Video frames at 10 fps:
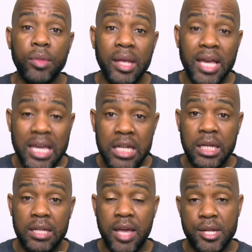the
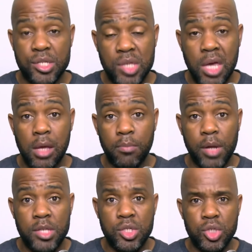healing that is taking place.